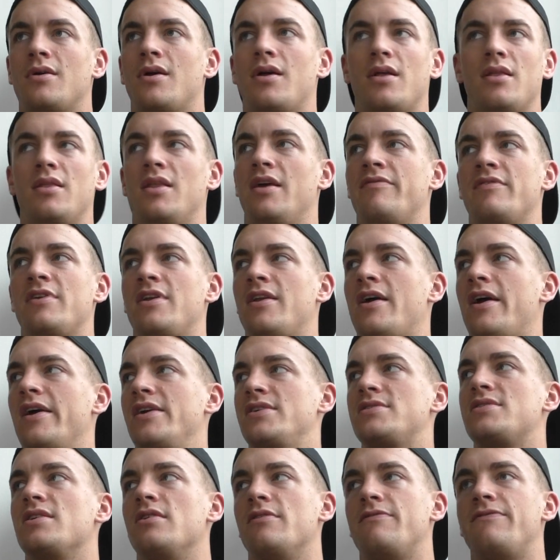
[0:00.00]
live in a
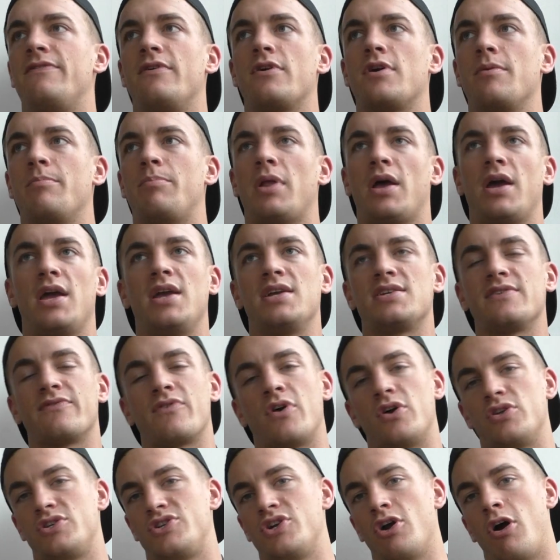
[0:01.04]
nice little fucking place. I've
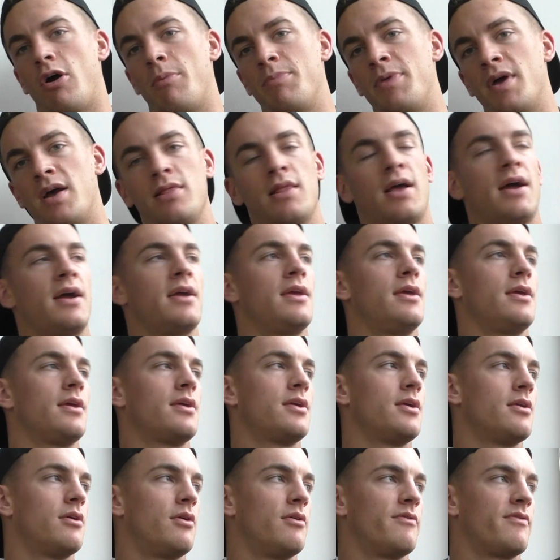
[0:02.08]
got a job that I like,
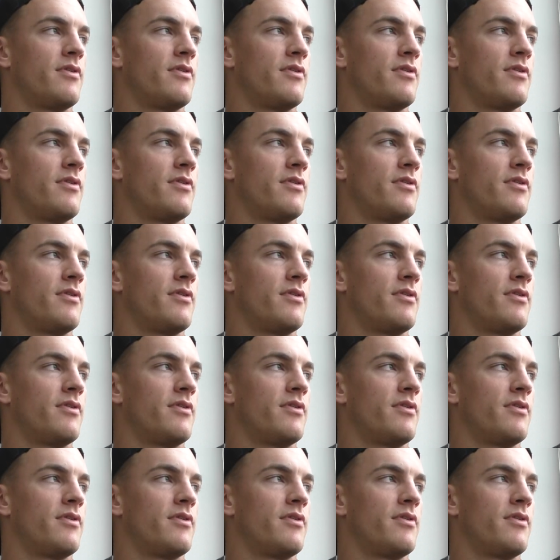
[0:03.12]
you know,